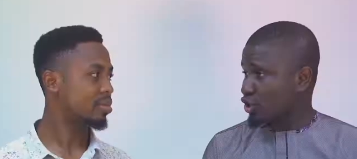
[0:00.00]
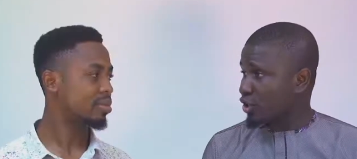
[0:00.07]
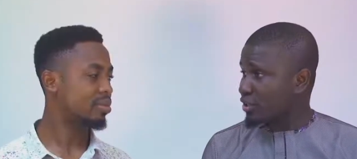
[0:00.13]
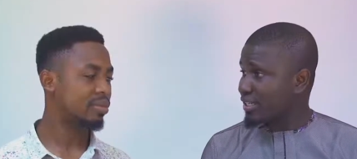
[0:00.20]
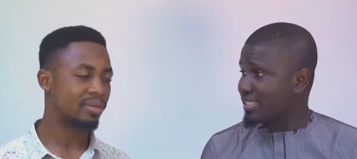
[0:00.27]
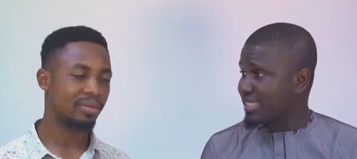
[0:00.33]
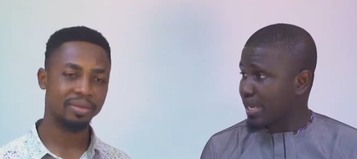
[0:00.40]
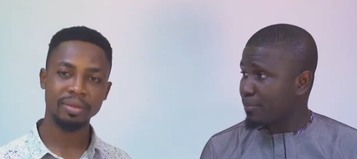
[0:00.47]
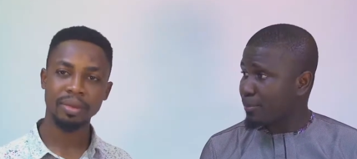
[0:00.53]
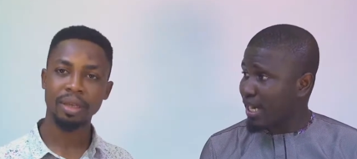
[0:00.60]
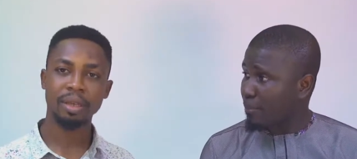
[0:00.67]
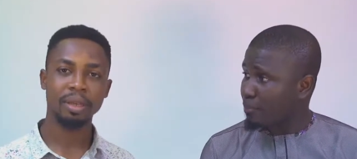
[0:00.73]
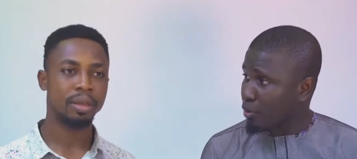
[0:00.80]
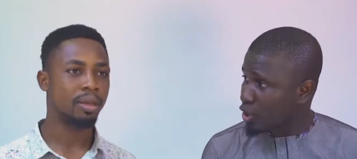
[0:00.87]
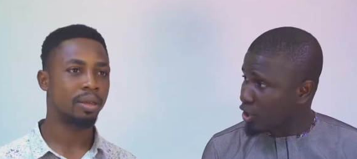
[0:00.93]
Speaker 1: on the table.
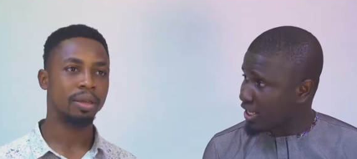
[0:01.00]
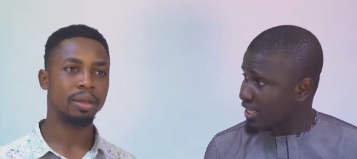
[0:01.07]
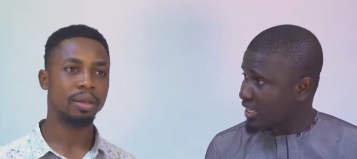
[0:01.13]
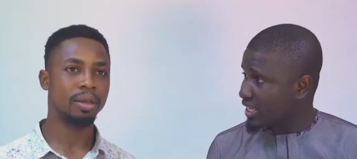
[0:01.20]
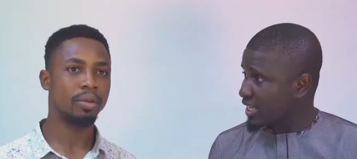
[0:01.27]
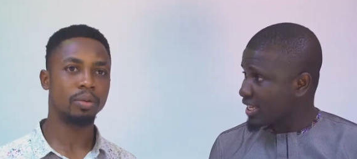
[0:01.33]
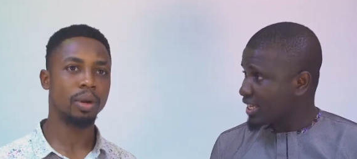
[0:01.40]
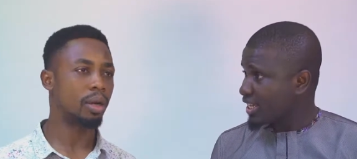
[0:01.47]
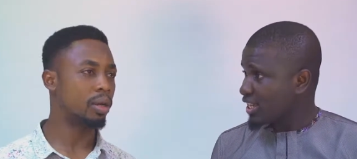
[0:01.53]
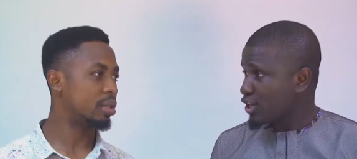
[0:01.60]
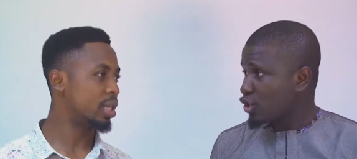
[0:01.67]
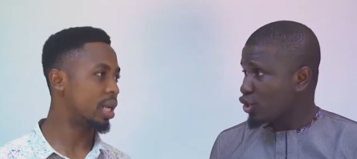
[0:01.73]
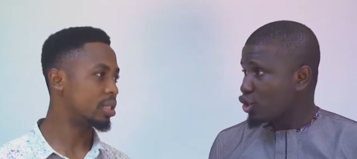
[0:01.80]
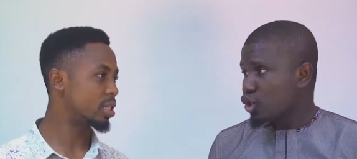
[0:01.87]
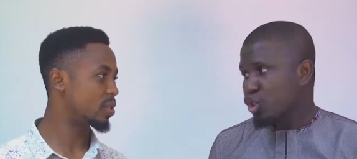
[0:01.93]
Napoli.
Speaker 2: Well,
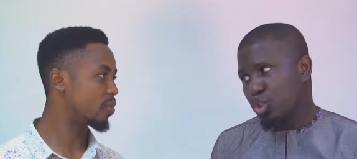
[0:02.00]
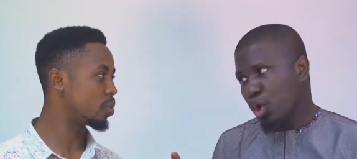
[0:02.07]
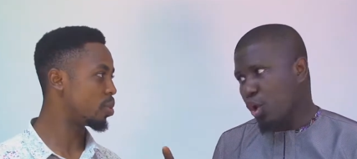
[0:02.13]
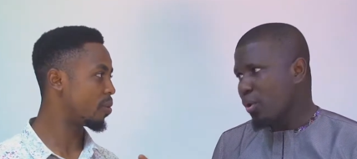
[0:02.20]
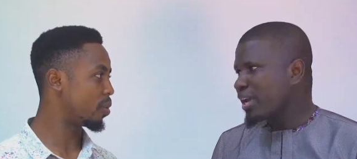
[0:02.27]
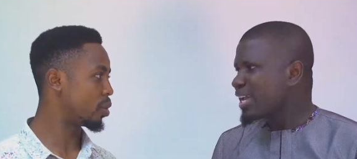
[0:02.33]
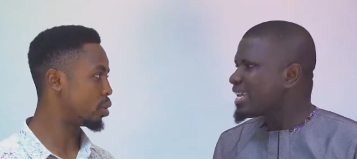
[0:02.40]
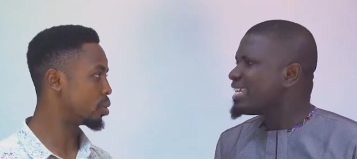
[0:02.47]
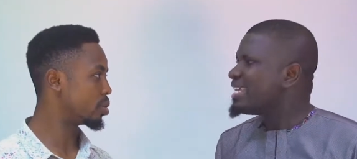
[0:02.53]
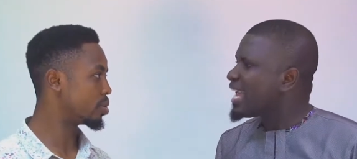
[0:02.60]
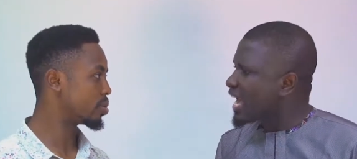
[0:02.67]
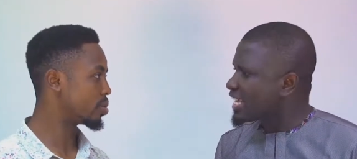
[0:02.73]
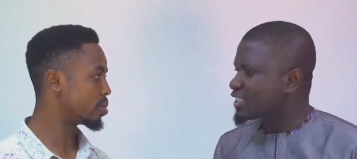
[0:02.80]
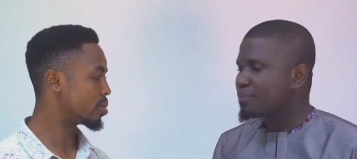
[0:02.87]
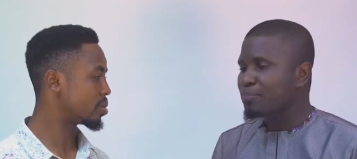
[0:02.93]
that's a so, for you.
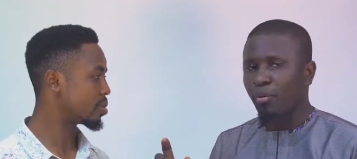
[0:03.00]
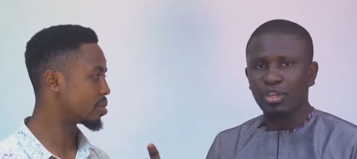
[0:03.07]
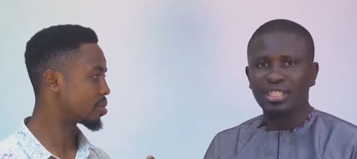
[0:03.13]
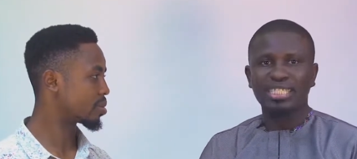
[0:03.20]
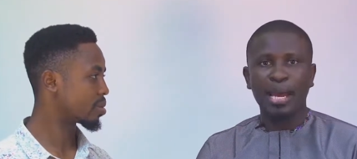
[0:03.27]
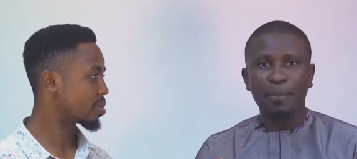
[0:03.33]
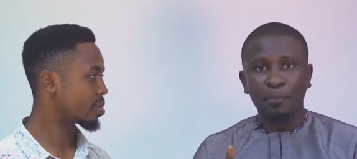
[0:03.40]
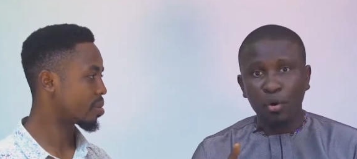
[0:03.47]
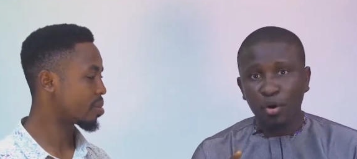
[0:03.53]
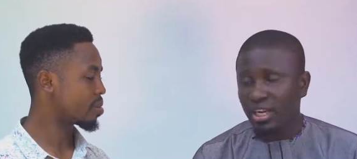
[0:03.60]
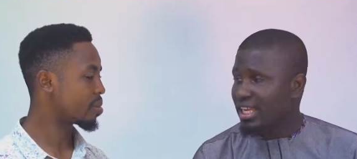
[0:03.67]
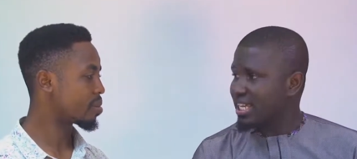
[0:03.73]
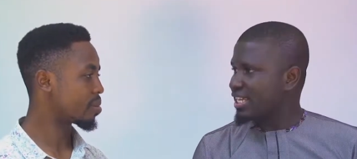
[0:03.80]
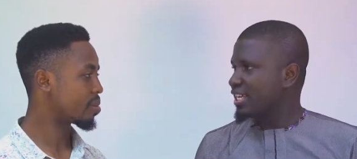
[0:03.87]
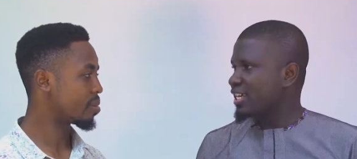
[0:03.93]
Yes,
Speaker 1: but
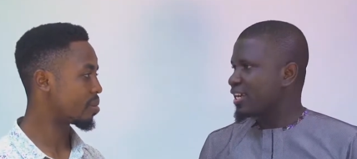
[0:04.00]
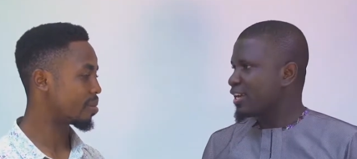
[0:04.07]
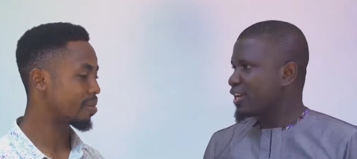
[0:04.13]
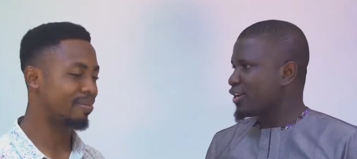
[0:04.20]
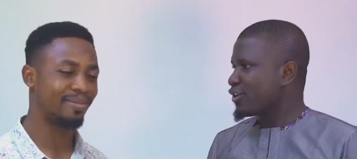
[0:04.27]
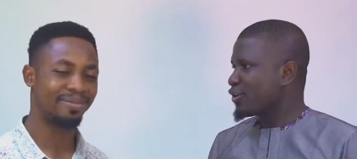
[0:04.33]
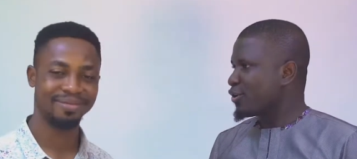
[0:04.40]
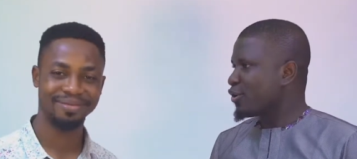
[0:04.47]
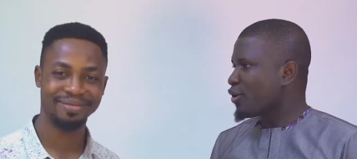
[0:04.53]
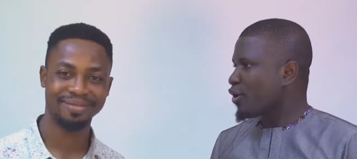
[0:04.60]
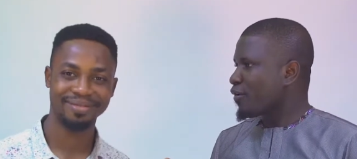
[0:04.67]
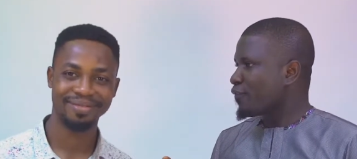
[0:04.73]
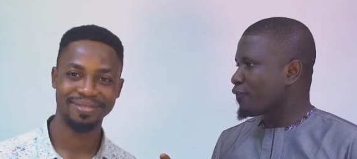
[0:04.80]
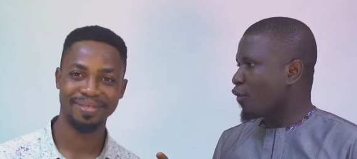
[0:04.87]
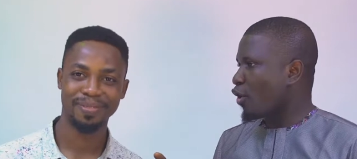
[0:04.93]
Napoli, you know,
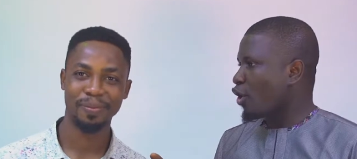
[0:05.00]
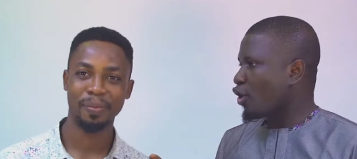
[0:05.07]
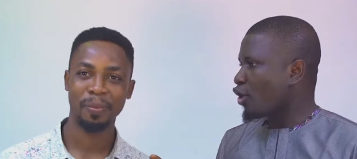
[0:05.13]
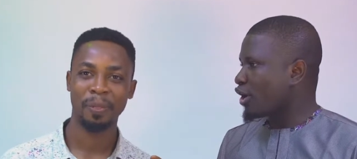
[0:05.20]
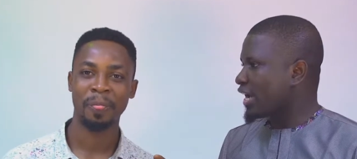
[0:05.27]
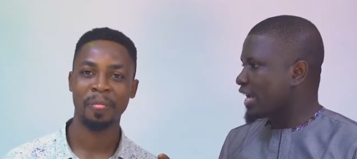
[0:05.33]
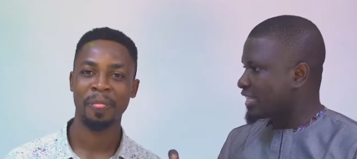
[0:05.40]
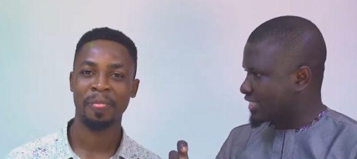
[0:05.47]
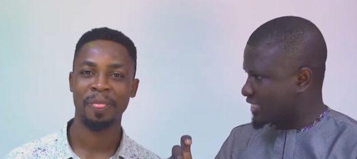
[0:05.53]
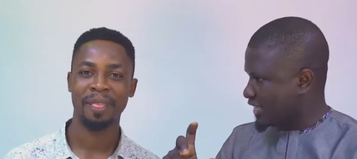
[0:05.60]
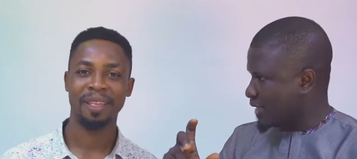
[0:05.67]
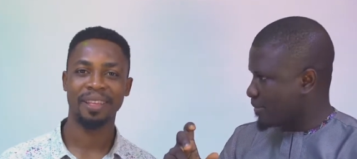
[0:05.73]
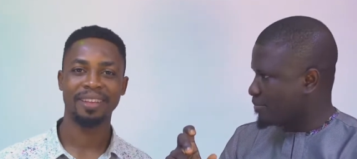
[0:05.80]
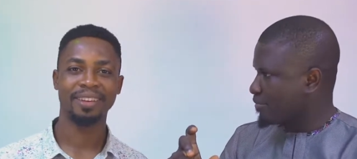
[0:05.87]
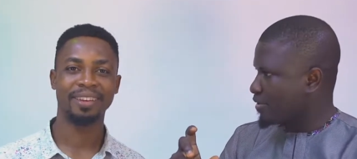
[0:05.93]
for a
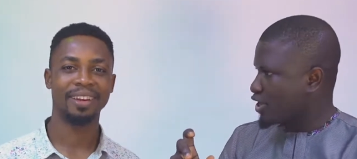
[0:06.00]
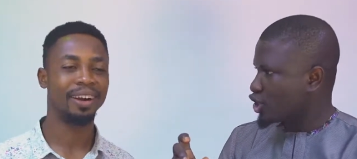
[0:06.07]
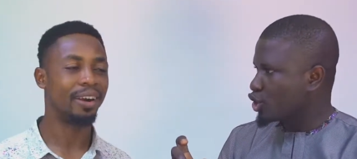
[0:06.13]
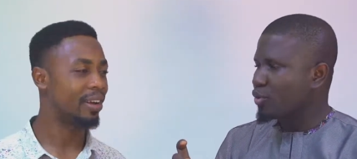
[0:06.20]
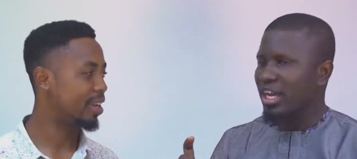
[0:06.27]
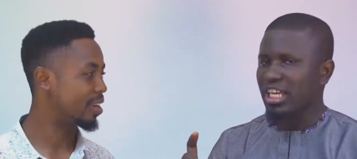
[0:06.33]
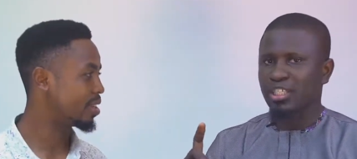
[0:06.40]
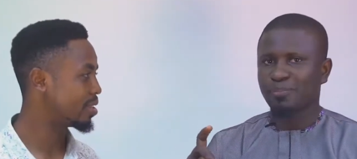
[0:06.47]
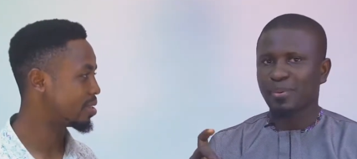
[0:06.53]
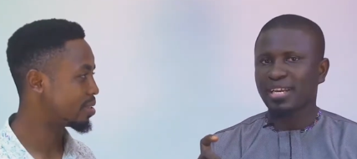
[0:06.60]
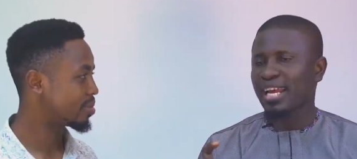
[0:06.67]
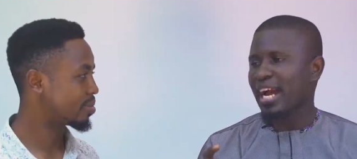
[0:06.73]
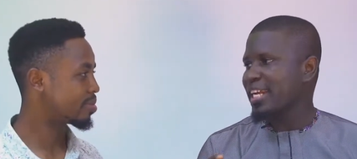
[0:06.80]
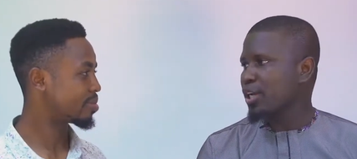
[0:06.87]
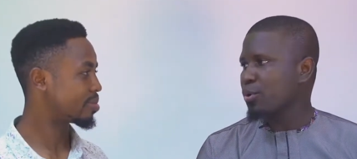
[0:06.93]
team, okay. you'd expect
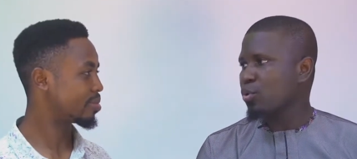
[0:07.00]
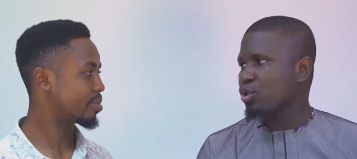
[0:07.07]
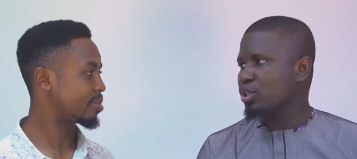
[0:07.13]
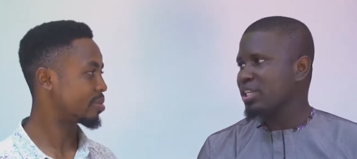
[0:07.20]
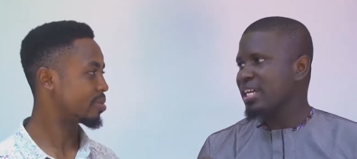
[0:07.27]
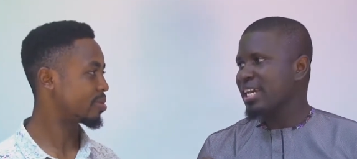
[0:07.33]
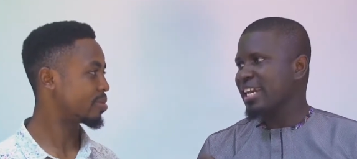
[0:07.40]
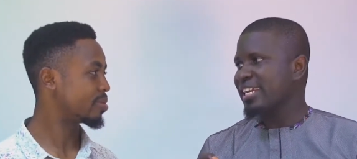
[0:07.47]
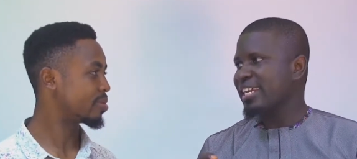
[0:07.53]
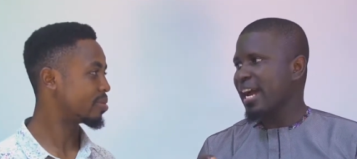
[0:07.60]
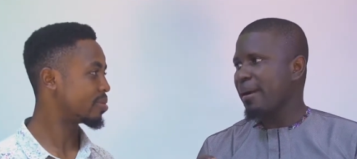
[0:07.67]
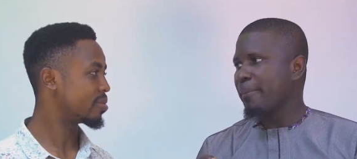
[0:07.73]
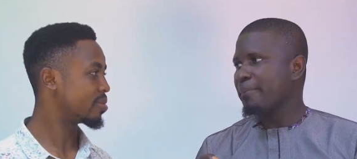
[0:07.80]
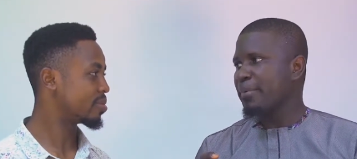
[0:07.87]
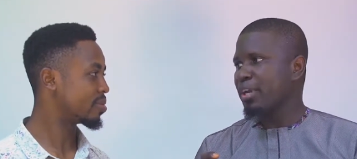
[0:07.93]
that they would
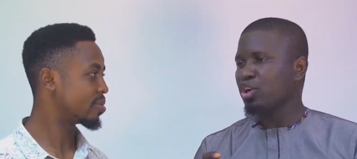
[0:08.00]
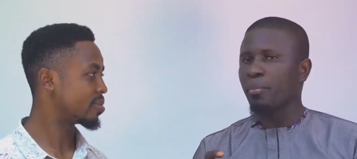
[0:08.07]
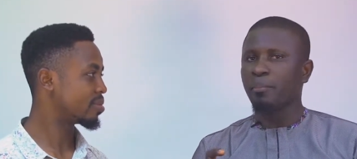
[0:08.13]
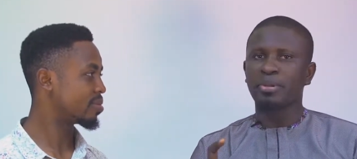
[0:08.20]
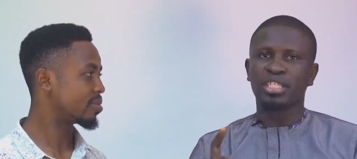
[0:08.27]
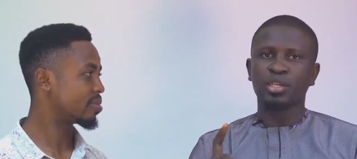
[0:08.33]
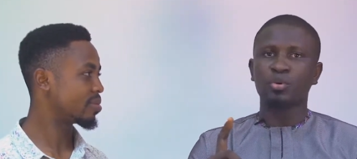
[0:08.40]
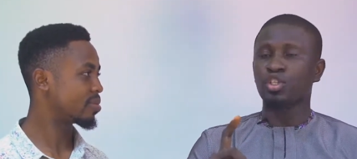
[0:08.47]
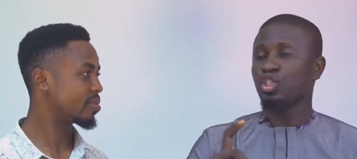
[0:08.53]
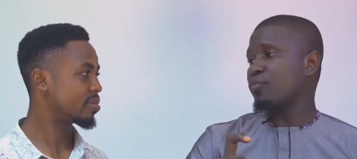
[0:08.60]
either be competing with